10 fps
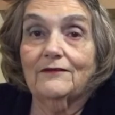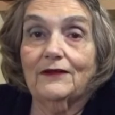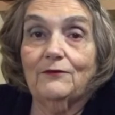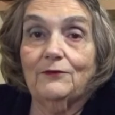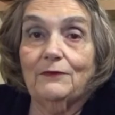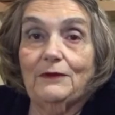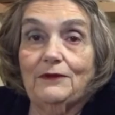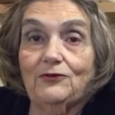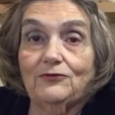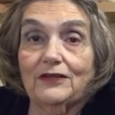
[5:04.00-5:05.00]
I would maybe
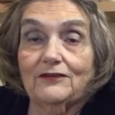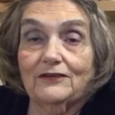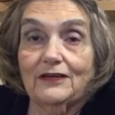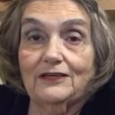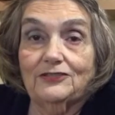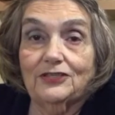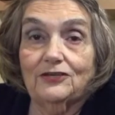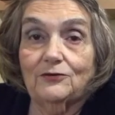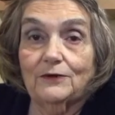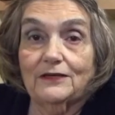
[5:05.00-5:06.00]
use that as an
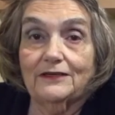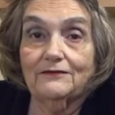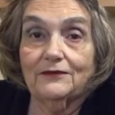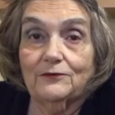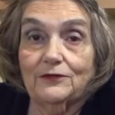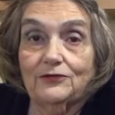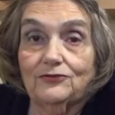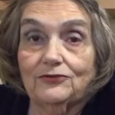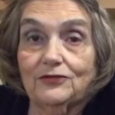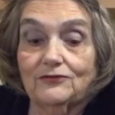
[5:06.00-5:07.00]
eyeshadow, but I definitely wouldn't use
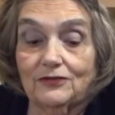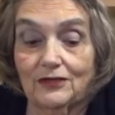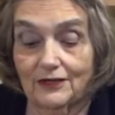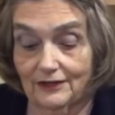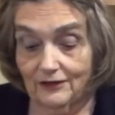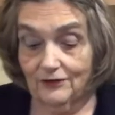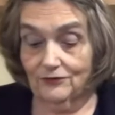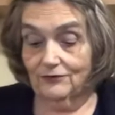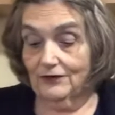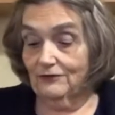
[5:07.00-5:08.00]
it as a
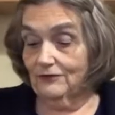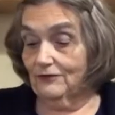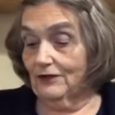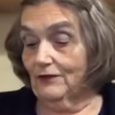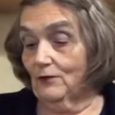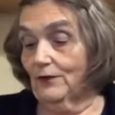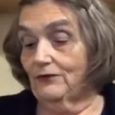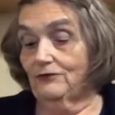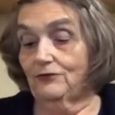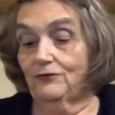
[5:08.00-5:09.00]
highlighter. That's like way
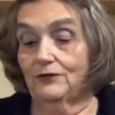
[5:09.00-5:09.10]
too,